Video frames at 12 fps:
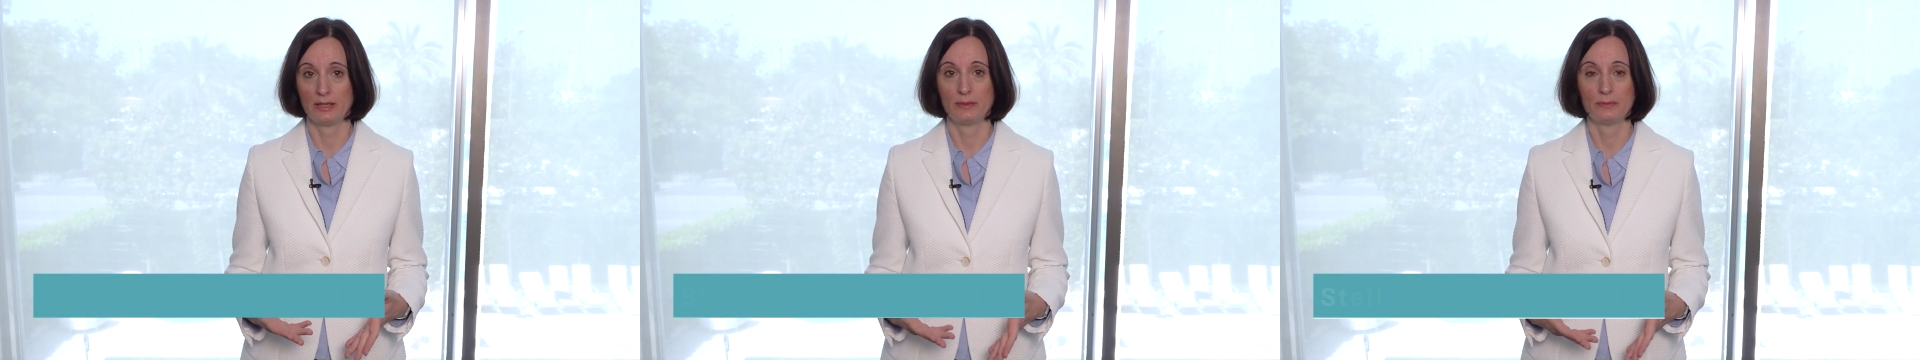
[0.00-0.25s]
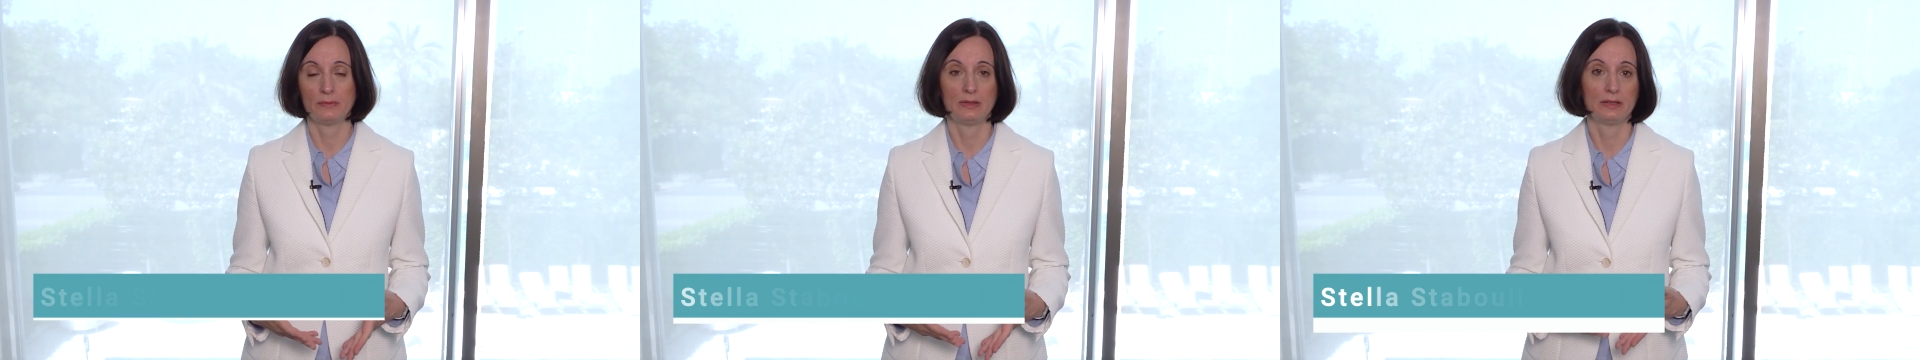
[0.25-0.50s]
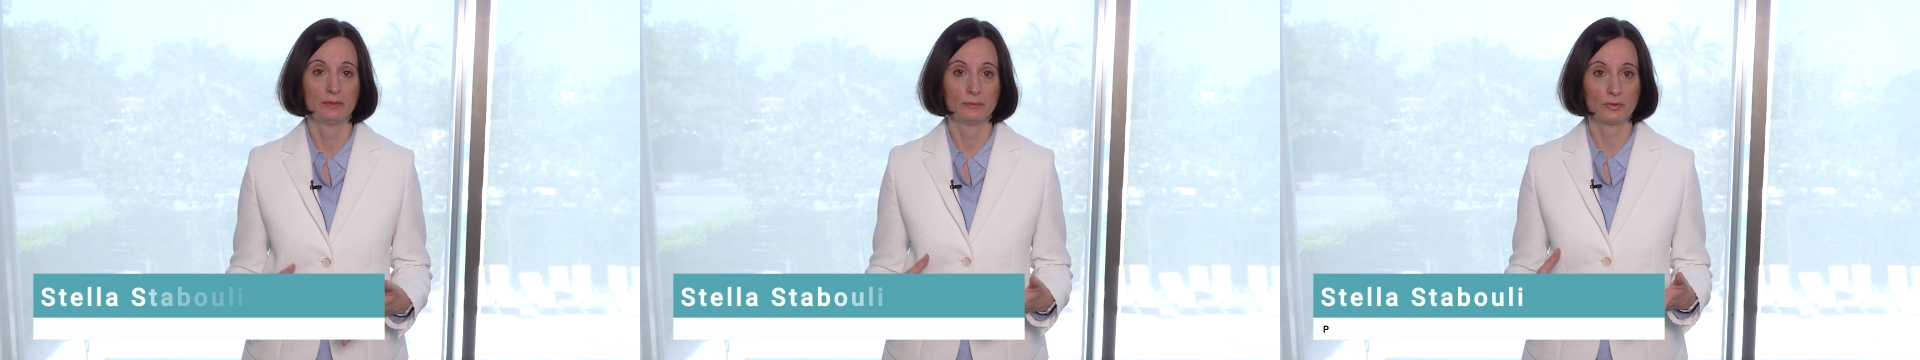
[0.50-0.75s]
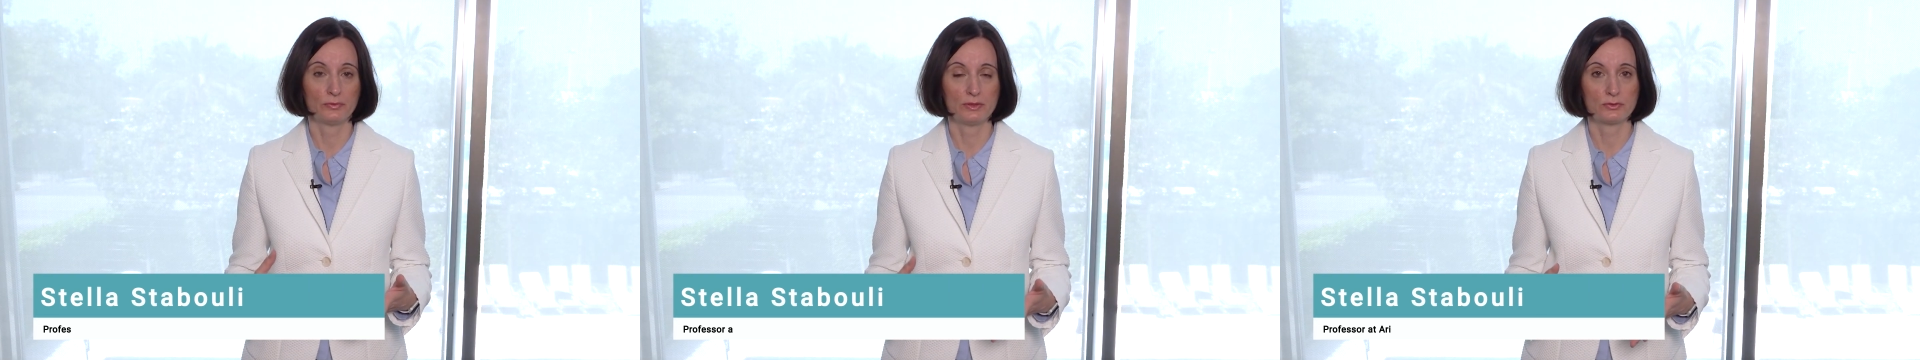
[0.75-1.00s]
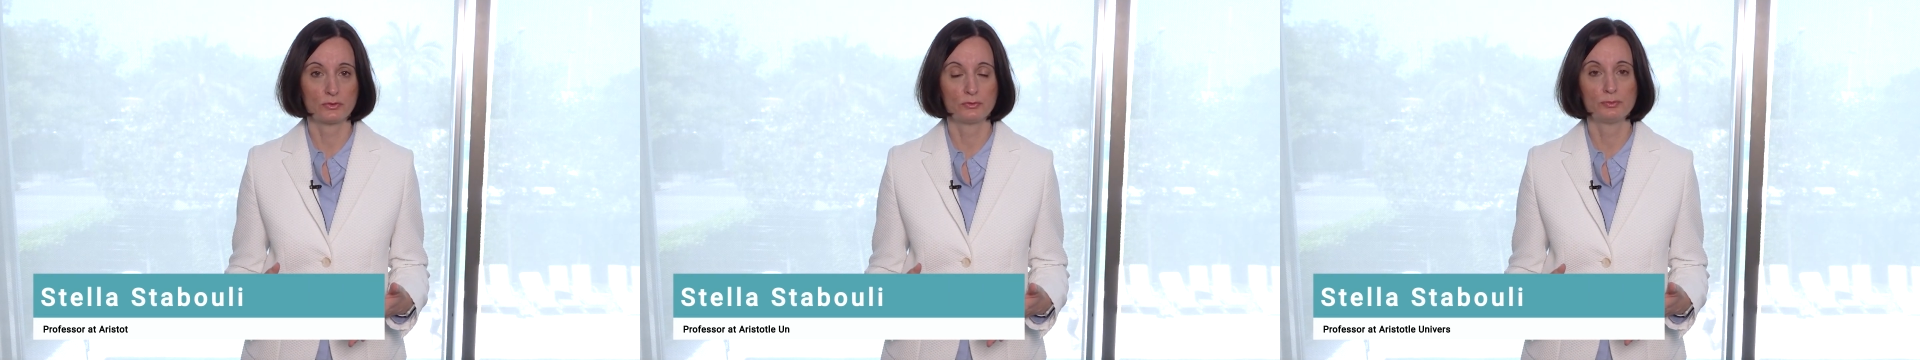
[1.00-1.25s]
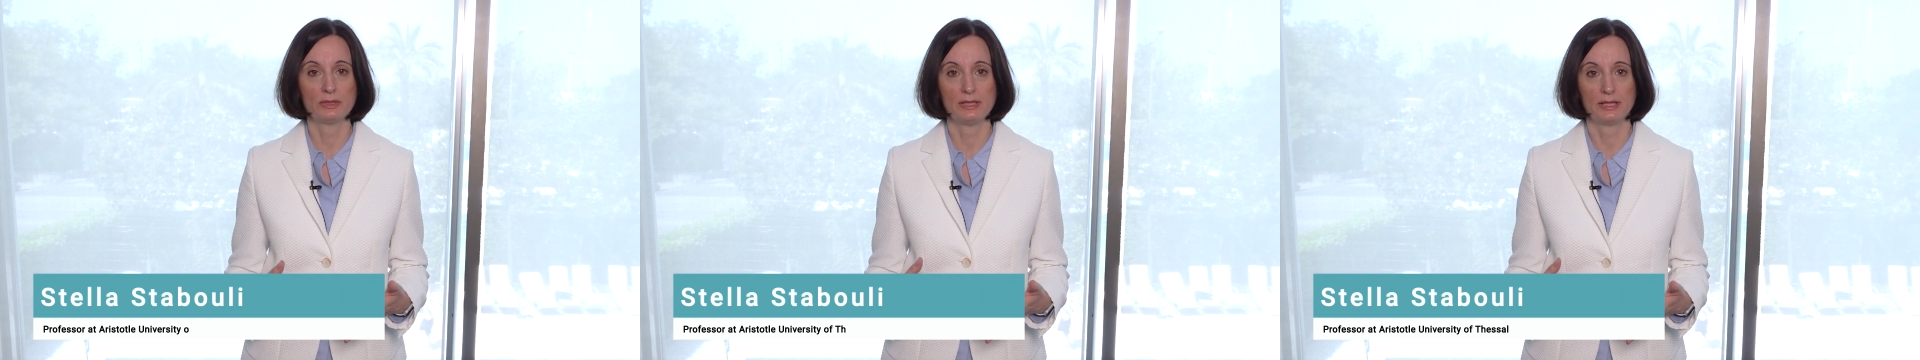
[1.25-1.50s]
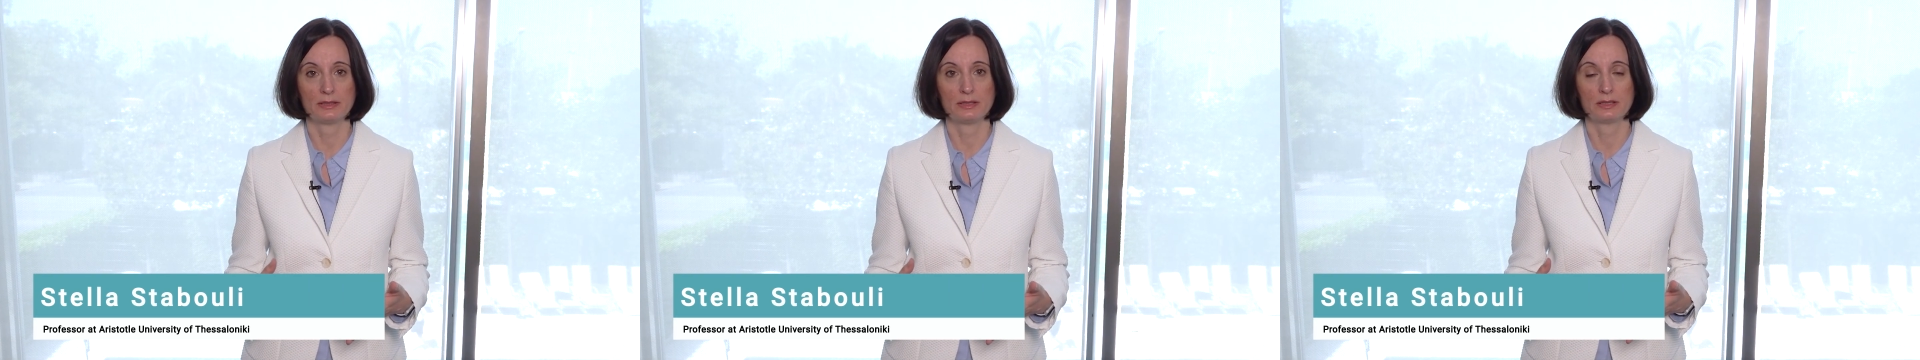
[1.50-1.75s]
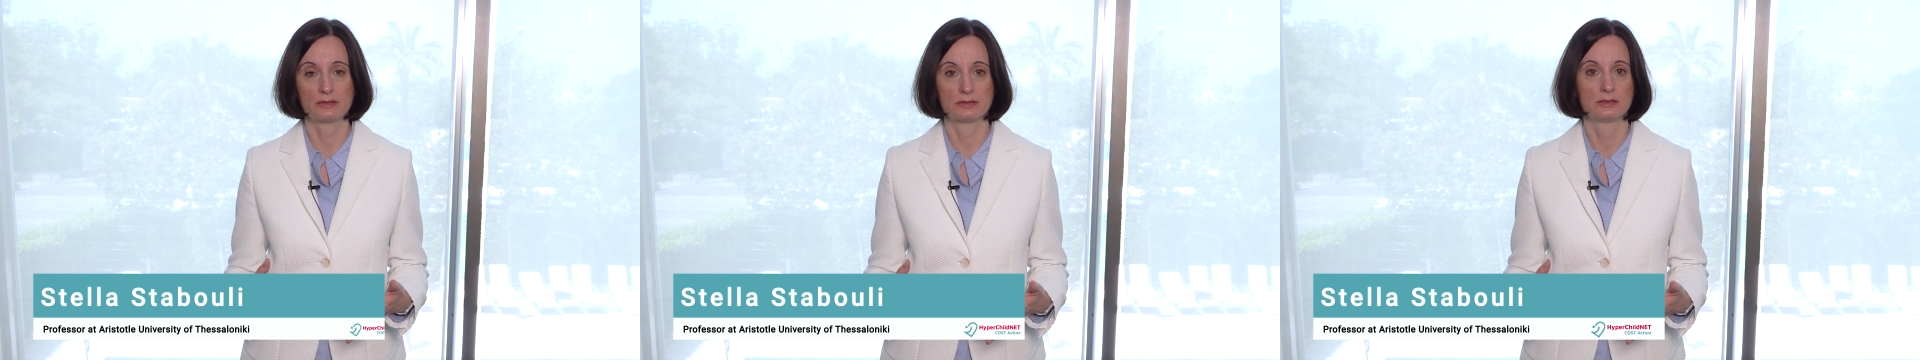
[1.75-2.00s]
I'm a professor of
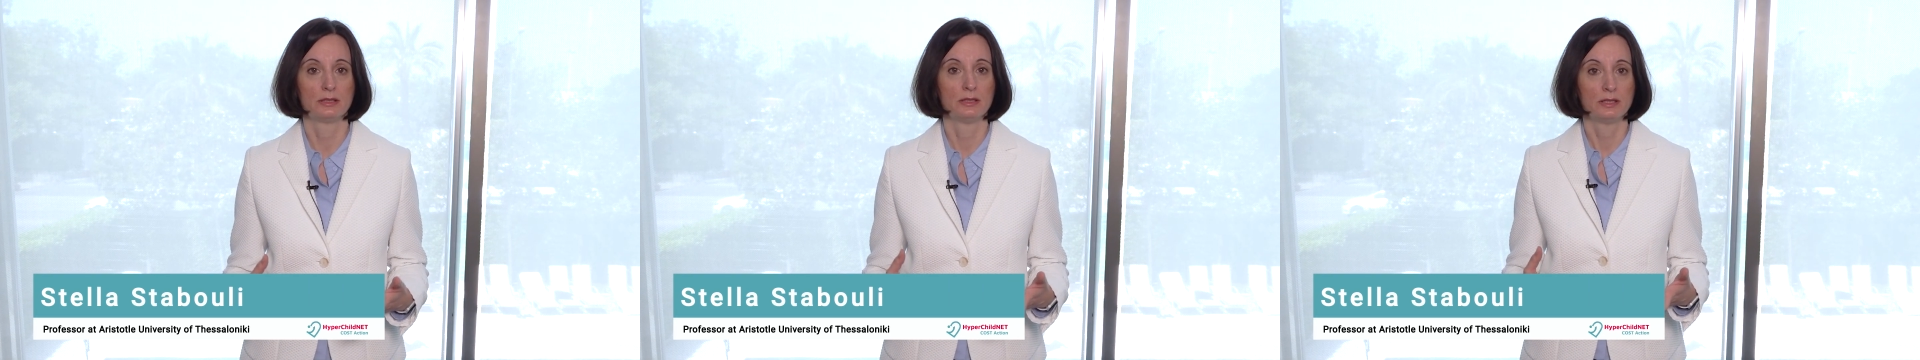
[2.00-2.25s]
pediatrics